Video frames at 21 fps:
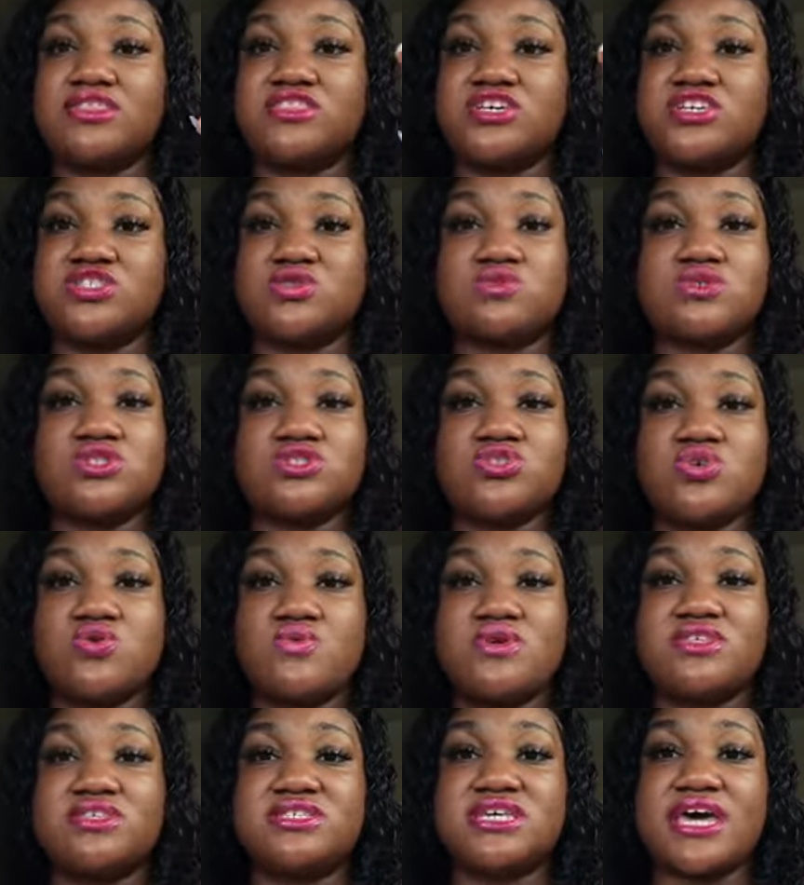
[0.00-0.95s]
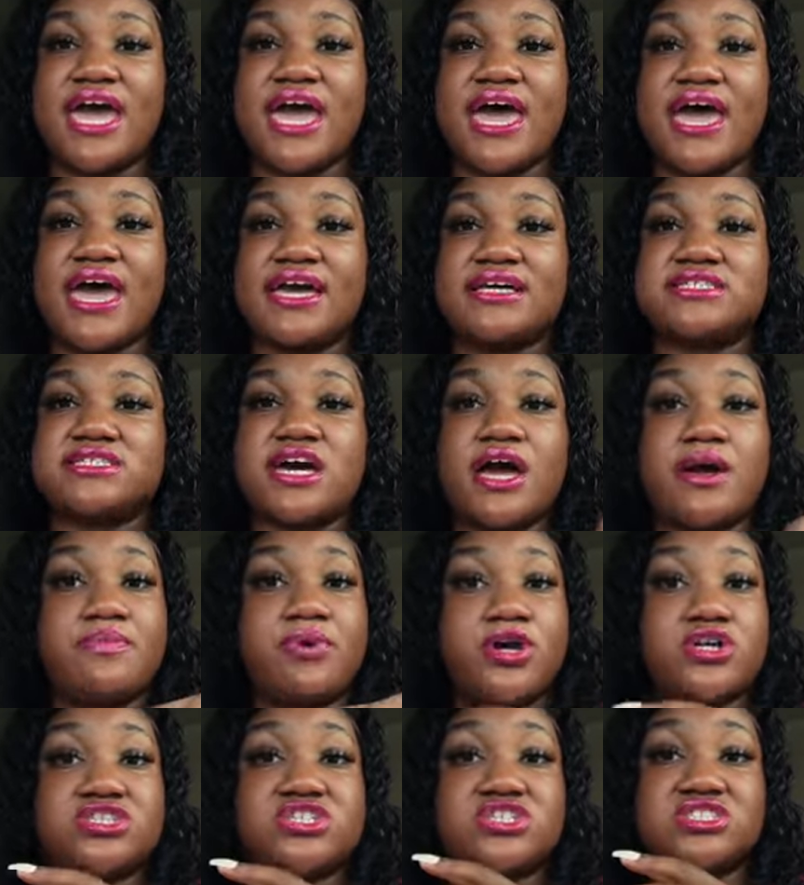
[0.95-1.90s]
This was new with tags. I
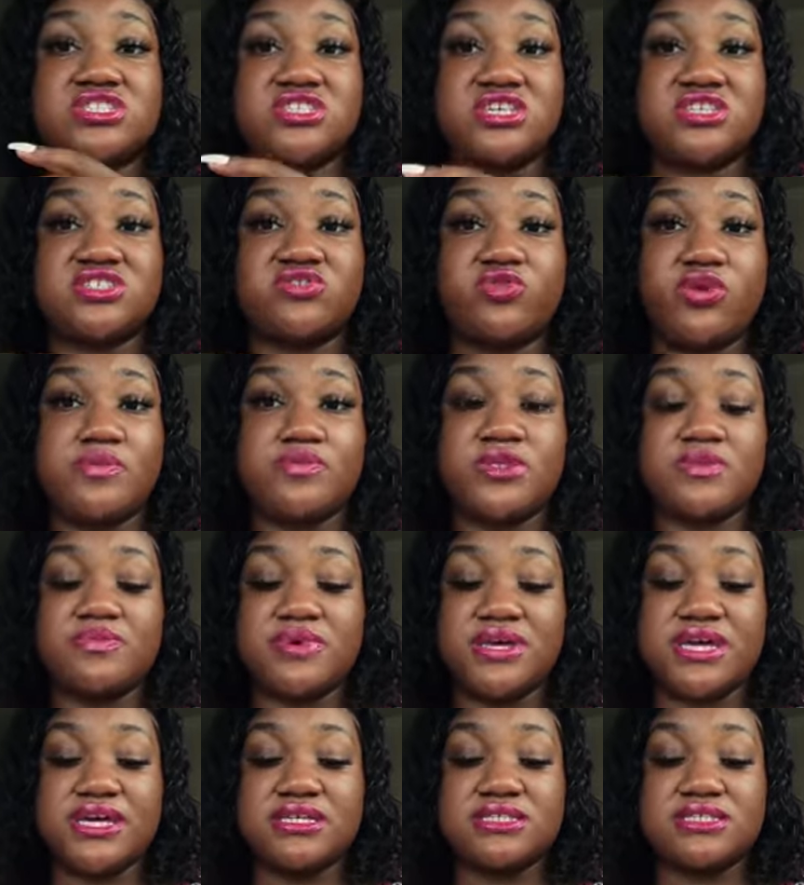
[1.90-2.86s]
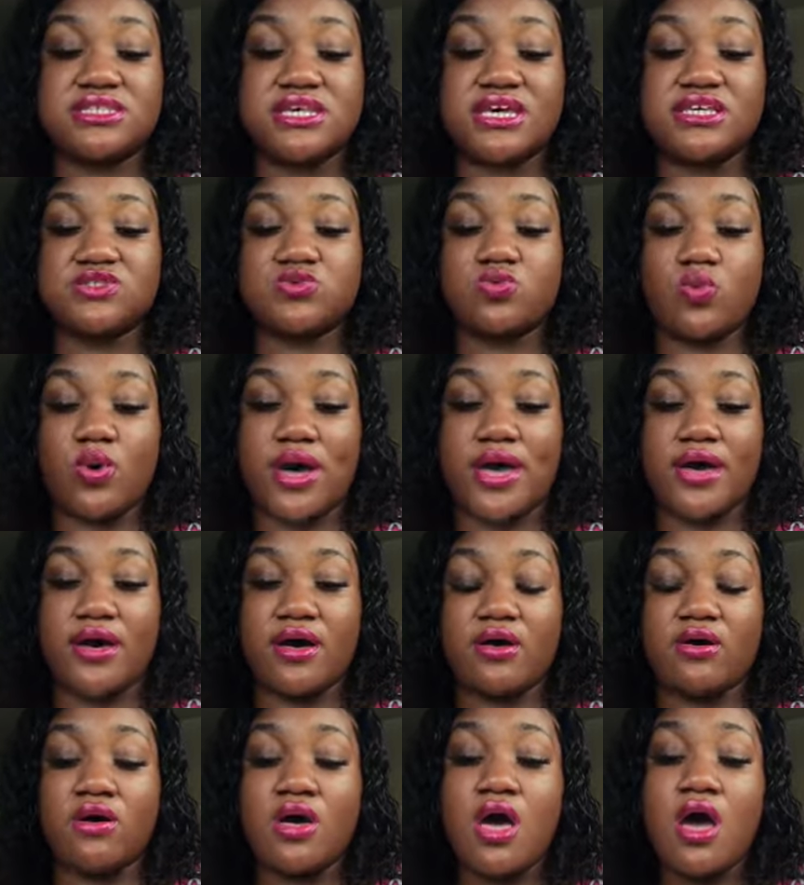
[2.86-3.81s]
purchased this from the bins as
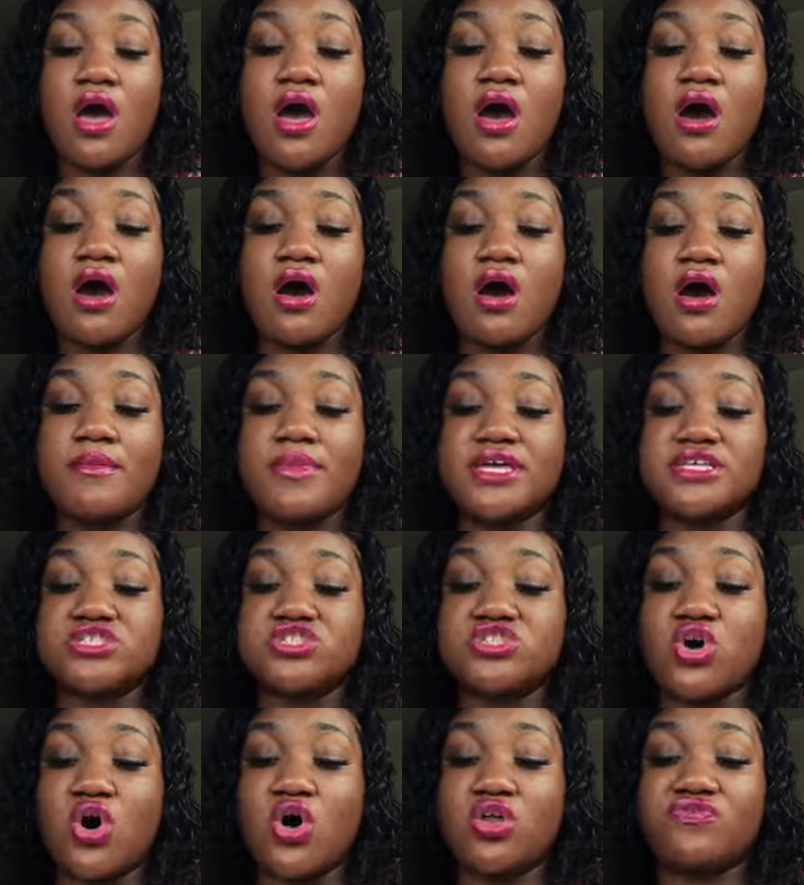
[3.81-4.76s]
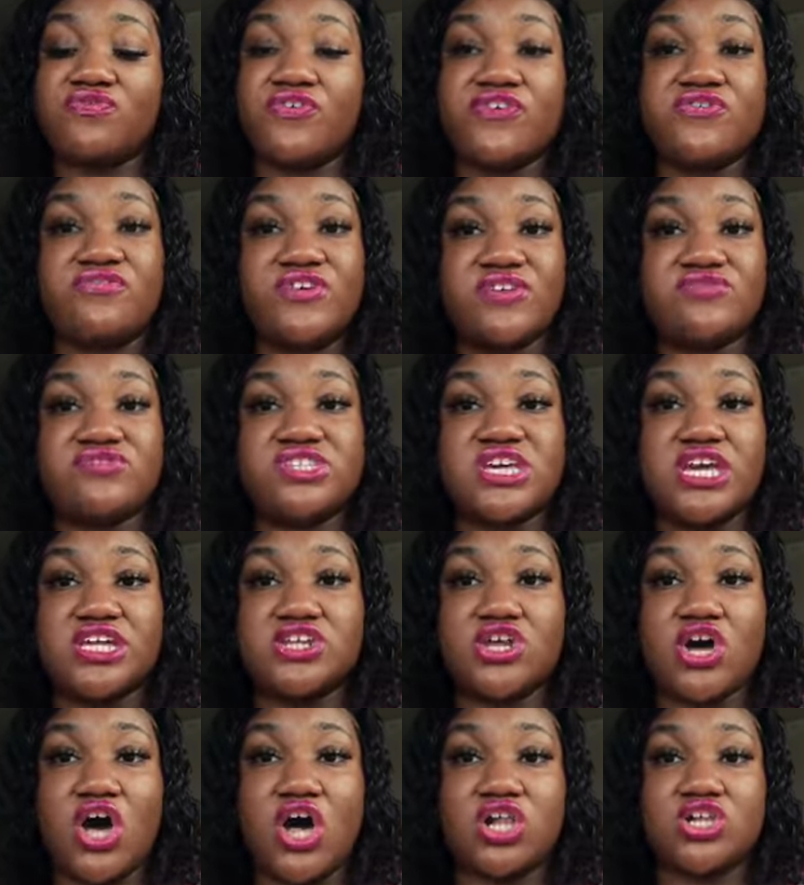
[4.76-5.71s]
well. It sold for
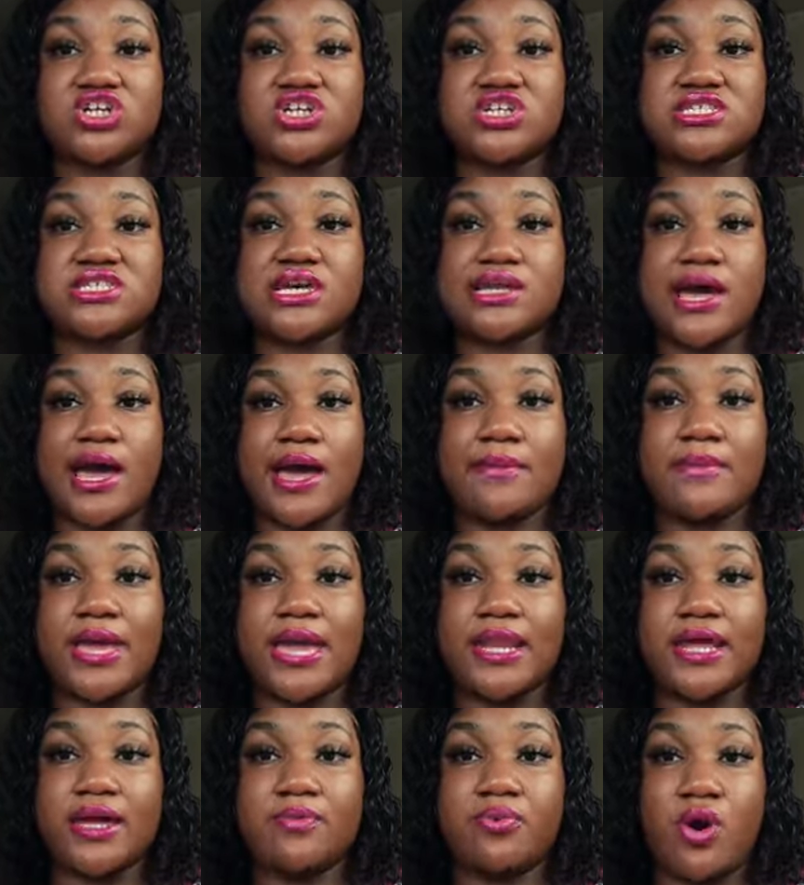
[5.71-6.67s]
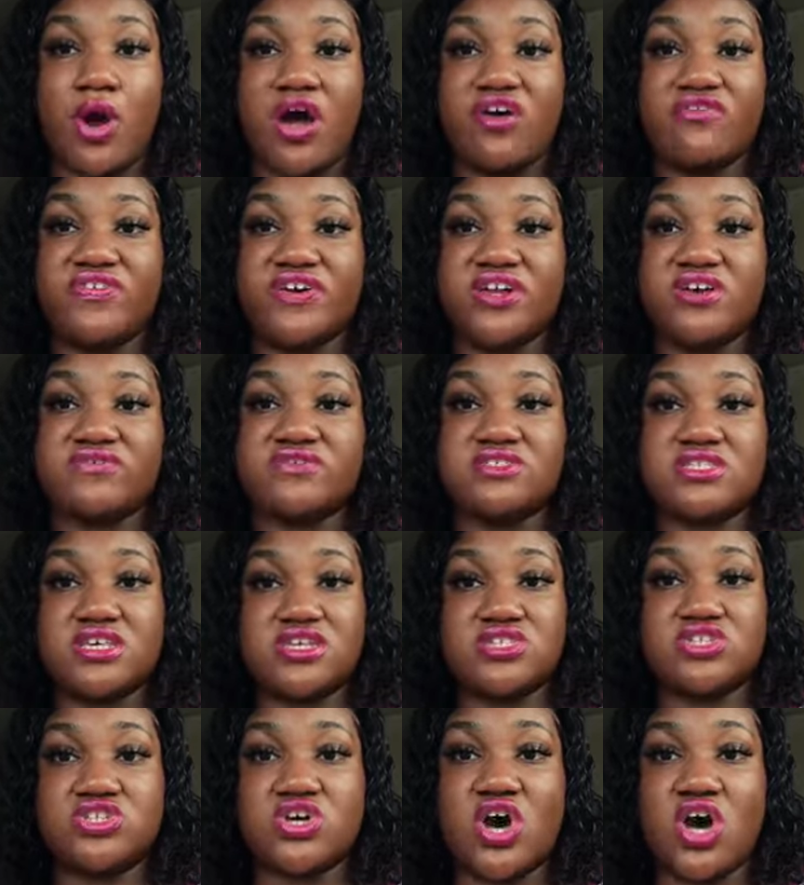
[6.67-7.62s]
$15, and I made a profit of
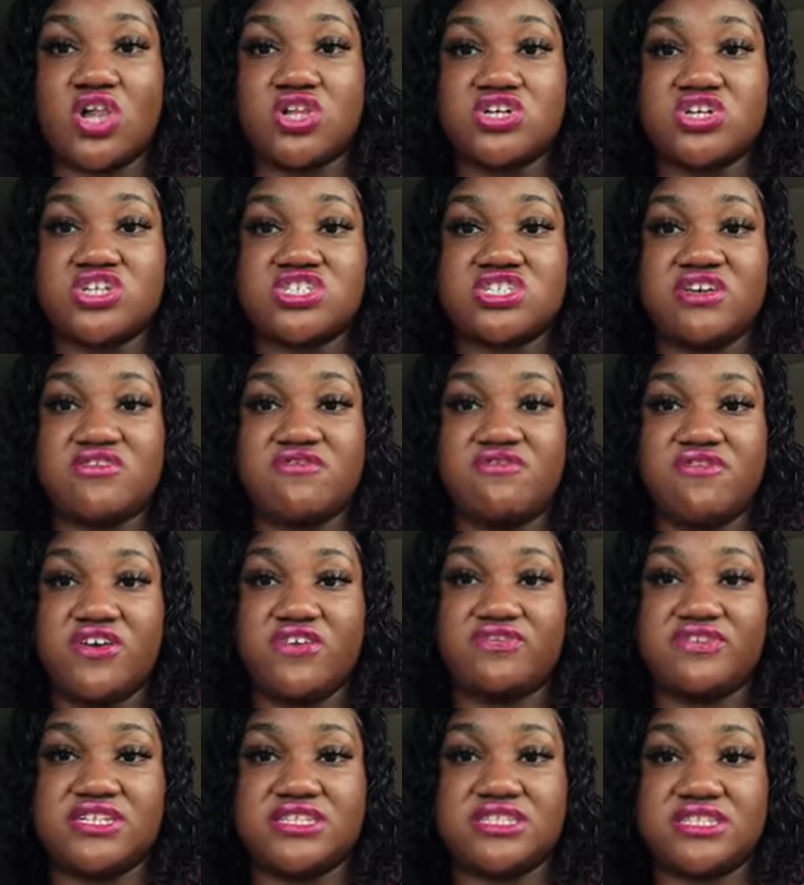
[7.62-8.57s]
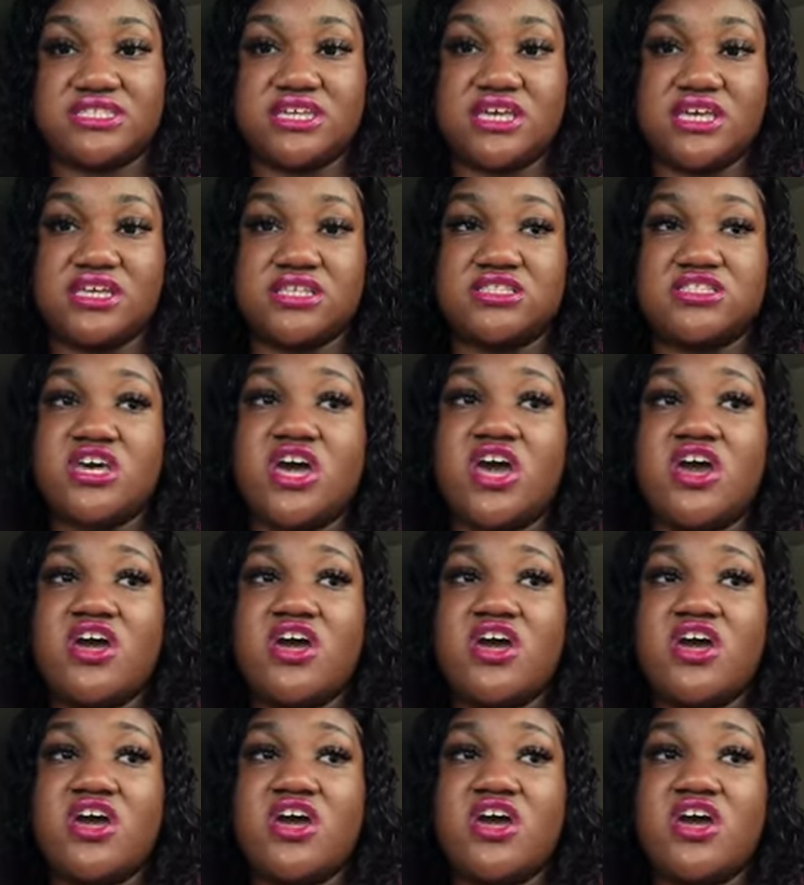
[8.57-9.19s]
$6.50.